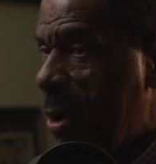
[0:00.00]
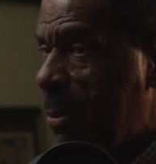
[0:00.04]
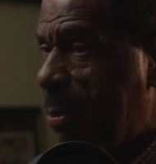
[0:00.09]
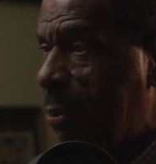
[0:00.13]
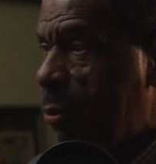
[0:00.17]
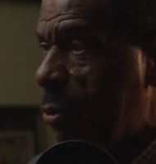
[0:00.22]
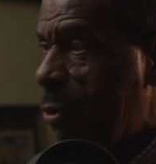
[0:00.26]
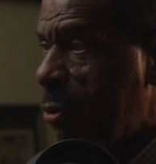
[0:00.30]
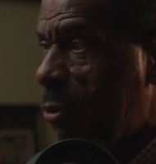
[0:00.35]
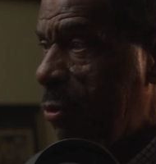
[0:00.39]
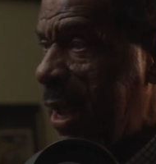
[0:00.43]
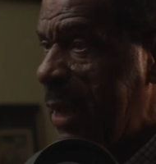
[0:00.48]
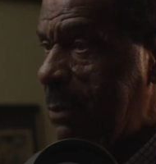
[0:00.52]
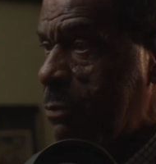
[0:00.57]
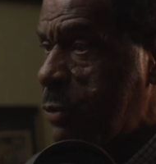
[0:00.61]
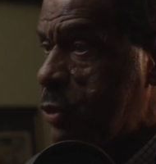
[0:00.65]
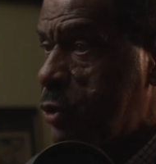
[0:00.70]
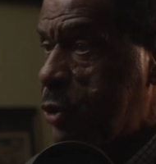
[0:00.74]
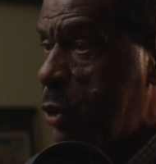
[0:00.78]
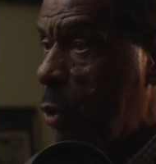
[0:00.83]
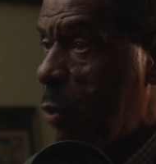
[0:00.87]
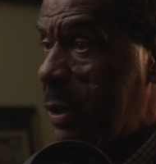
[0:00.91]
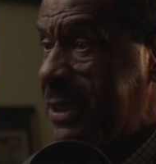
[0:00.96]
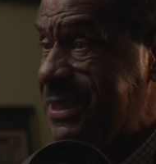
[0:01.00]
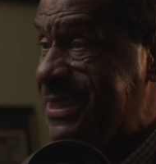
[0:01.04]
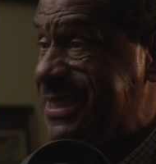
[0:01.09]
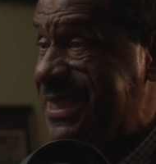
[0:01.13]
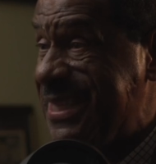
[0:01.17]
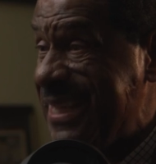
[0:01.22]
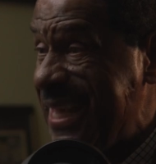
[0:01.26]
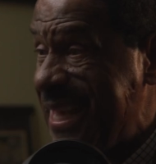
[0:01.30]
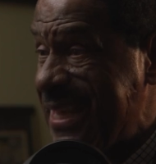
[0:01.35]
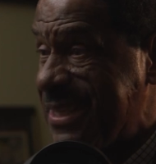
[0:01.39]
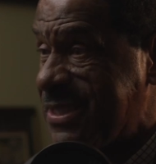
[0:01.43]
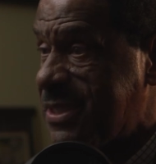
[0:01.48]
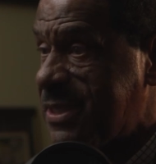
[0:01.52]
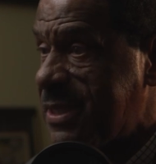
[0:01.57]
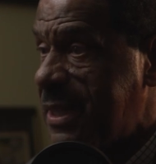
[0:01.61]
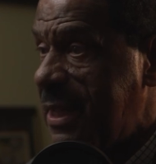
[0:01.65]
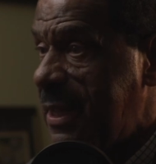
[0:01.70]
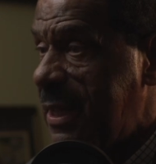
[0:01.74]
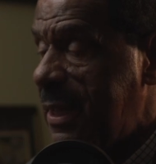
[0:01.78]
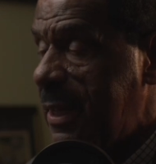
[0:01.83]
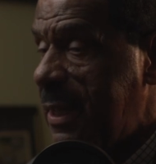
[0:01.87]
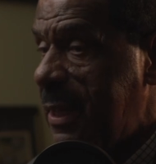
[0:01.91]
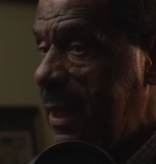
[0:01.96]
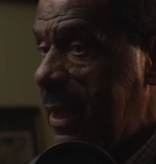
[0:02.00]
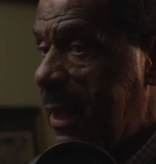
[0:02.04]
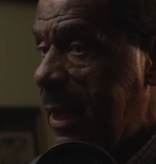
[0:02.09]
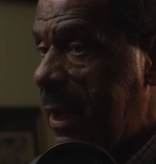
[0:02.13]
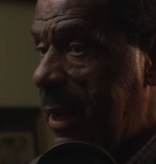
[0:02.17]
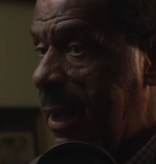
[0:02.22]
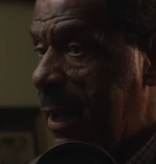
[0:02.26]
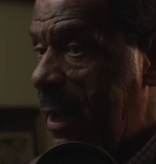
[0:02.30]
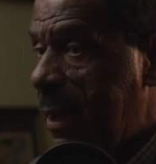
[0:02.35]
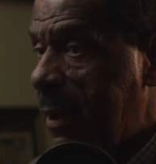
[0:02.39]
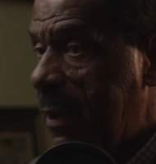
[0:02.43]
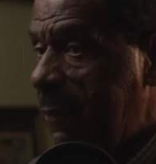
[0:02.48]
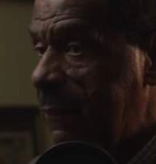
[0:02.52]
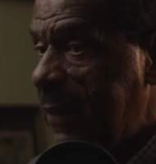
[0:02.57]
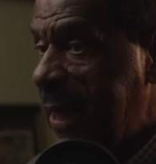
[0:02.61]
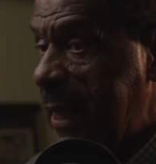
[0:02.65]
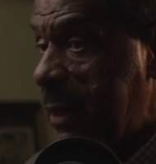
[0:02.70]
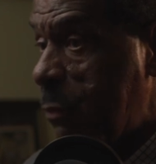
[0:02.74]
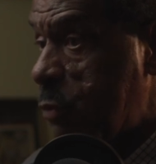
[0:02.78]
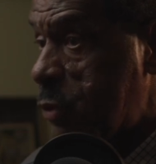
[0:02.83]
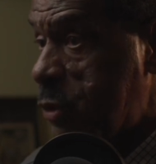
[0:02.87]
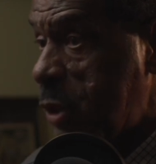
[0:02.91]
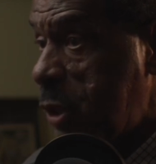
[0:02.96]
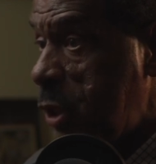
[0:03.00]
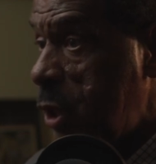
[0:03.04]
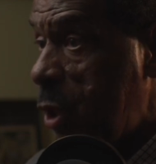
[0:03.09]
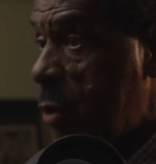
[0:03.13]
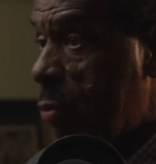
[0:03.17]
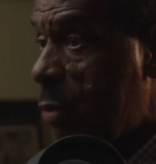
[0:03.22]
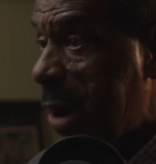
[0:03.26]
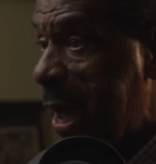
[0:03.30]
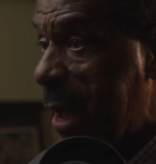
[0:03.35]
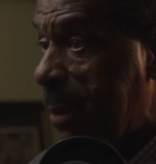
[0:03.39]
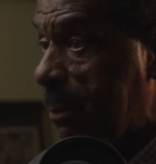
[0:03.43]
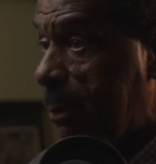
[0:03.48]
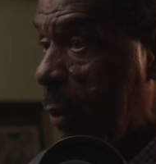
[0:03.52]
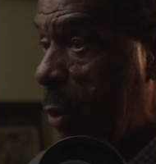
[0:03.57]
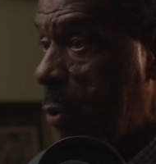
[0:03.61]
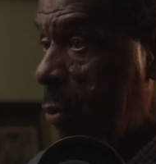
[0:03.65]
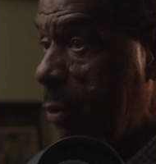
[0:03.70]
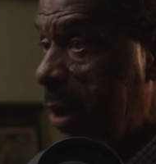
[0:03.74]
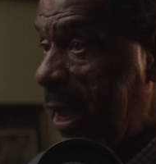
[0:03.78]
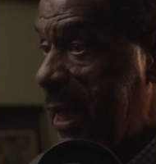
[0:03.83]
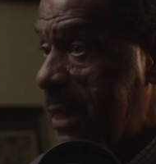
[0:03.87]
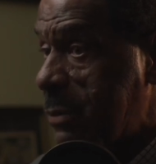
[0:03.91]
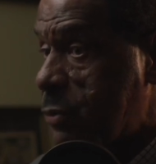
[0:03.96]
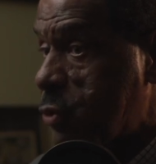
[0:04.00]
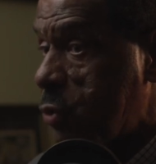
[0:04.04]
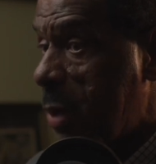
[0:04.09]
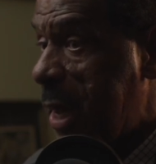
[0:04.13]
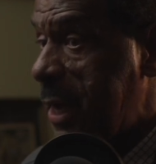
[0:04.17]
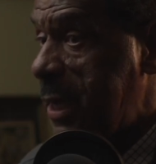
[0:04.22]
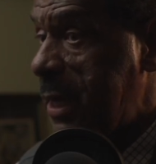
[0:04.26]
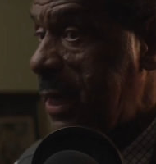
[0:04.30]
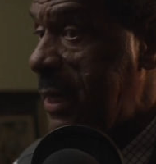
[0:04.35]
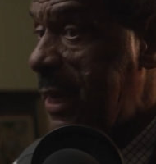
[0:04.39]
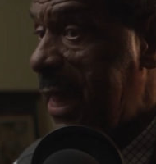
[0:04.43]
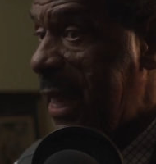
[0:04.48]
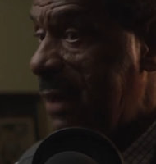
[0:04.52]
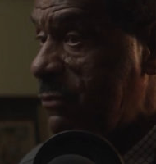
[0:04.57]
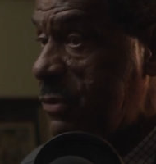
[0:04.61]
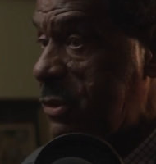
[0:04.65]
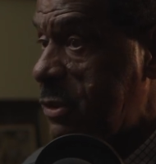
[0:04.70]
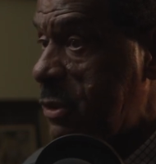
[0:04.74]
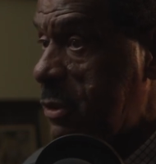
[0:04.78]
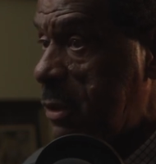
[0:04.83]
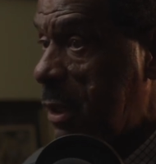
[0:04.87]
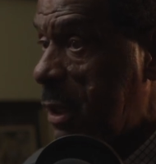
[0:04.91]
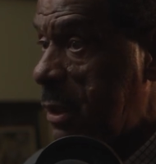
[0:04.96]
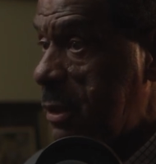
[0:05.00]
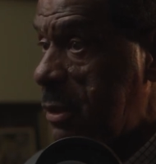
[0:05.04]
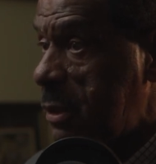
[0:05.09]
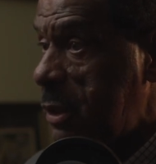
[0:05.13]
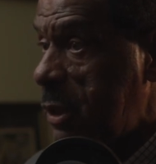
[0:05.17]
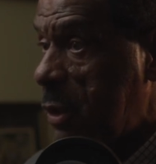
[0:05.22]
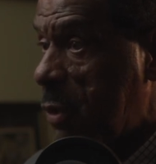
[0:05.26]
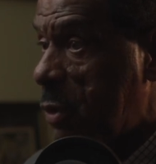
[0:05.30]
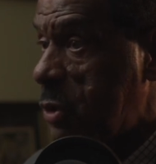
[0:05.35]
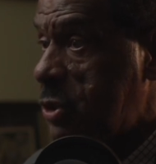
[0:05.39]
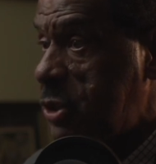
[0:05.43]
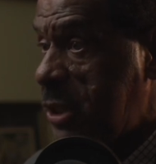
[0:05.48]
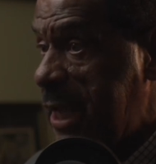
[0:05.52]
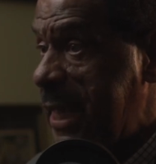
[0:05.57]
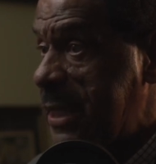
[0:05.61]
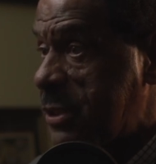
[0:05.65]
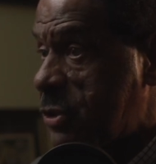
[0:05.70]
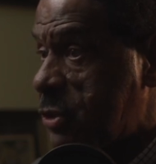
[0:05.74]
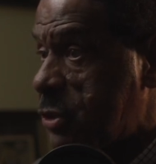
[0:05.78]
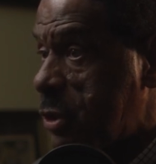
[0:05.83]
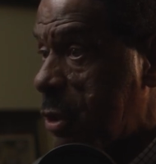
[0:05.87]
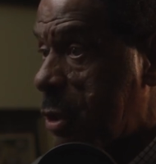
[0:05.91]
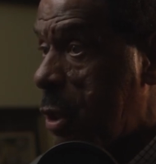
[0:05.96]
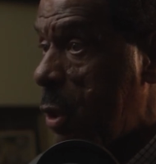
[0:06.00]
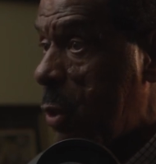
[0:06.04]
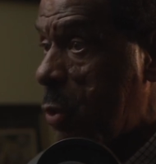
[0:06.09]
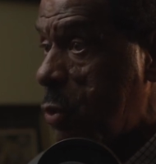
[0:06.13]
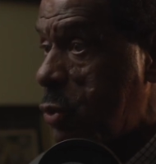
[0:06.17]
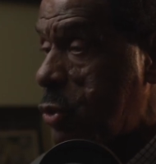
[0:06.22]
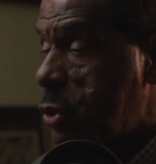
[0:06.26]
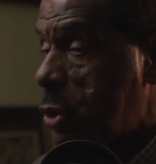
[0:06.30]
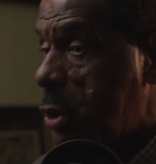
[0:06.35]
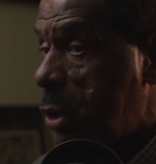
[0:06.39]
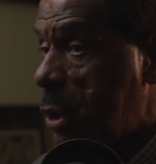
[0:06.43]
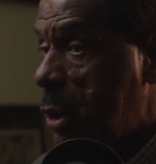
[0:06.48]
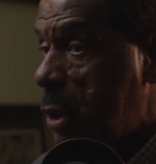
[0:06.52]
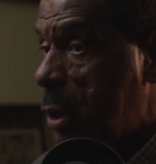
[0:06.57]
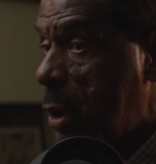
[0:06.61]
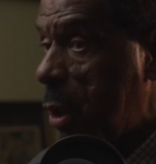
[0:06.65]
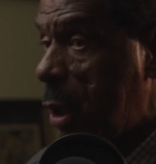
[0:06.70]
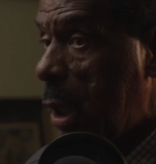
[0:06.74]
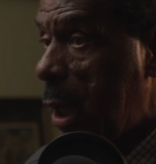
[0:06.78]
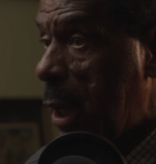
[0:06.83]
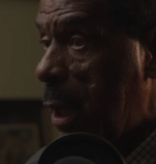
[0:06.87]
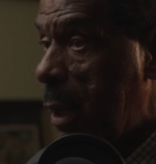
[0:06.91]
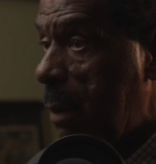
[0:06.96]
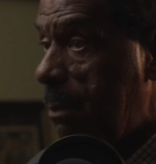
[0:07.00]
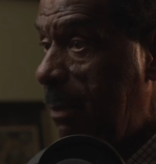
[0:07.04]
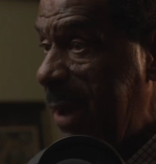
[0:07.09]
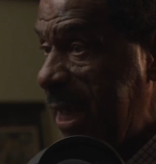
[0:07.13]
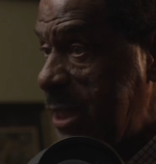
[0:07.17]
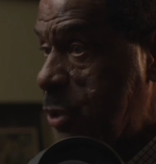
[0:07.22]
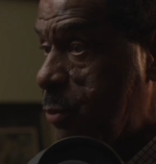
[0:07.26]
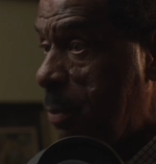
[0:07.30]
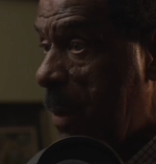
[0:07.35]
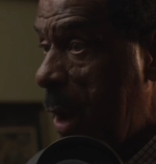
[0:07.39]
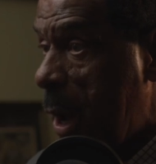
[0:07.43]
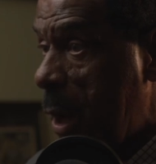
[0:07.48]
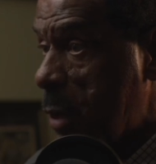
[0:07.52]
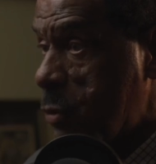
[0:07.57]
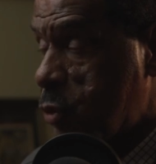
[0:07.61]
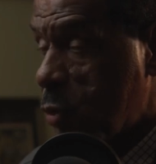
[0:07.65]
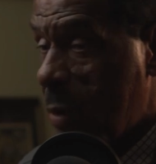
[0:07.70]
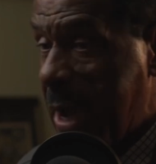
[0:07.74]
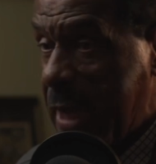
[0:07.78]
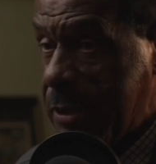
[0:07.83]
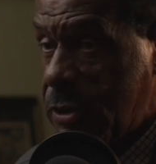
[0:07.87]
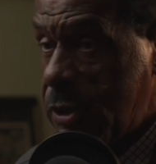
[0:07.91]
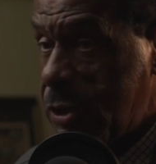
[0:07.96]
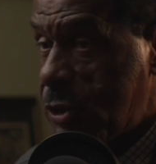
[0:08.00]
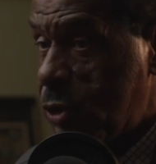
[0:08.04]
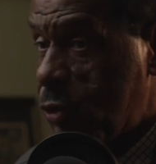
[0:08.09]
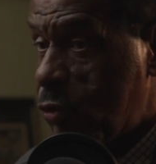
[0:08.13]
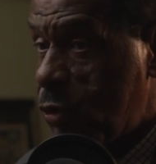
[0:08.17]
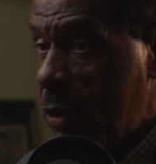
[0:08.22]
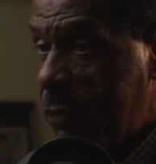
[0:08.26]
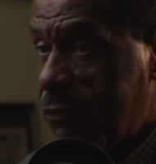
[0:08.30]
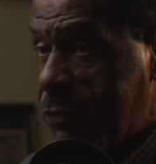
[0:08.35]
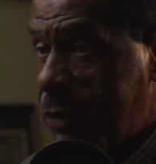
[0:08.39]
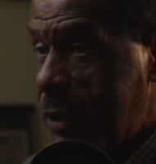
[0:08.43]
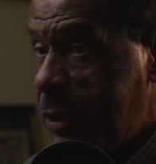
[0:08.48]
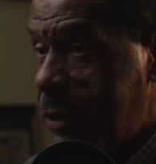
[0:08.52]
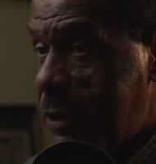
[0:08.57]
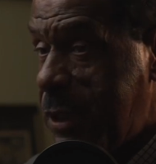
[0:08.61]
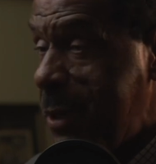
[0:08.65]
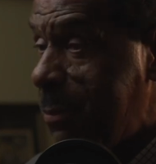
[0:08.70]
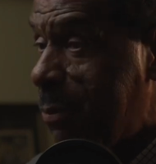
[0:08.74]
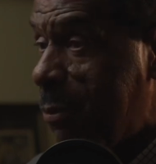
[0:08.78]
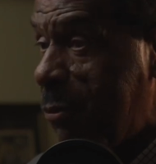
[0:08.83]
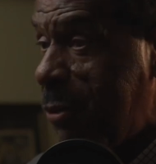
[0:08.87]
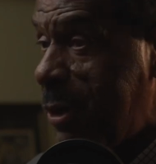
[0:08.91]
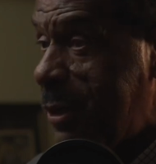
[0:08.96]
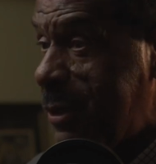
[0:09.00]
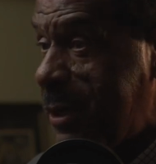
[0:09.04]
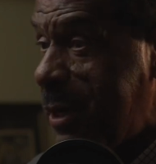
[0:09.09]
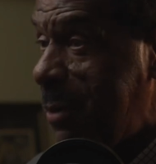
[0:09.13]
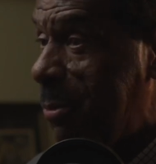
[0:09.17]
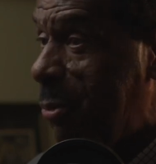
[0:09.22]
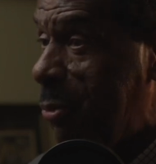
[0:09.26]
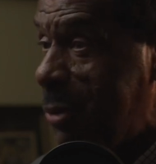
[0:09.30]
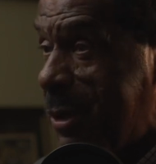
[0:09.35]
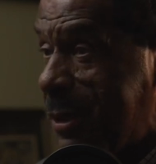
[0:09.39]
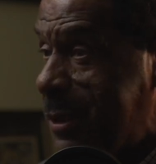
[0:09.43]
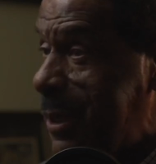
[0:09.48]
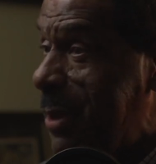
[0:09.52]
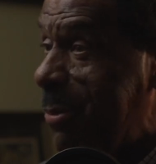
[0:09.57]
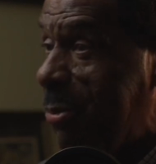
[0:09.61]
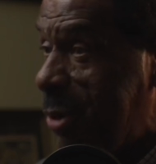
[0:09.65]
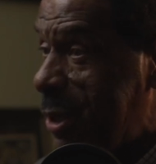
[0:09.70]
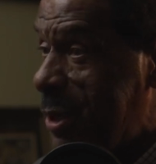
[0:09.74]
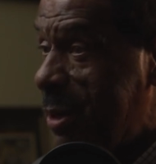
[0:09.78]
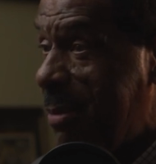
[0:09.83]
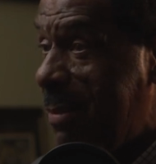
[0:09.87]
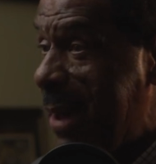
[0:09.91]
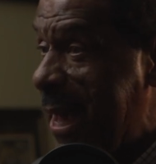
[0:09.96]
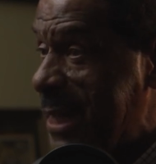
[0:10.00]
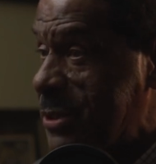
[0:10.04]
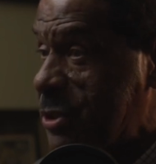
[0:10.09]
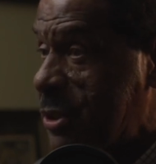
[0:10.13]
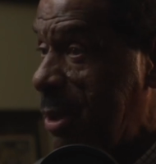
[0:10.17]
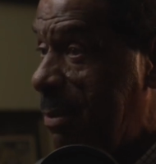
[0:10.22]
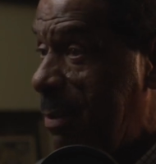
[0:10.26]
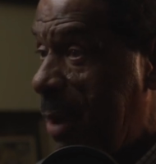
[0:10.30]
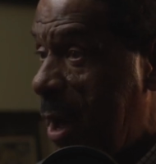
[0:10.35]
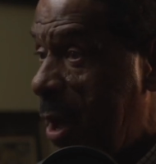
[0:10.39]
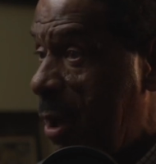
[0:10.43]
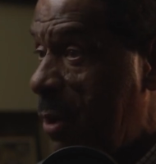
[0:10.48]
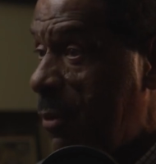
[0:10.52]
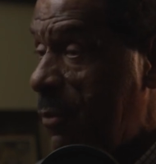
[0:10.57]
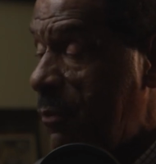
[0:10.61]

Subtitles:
program was so intense that it was a year-round program. So I didn't have a chance to coach baseball. So I just drifted deeper and deeper and deeper into basketball.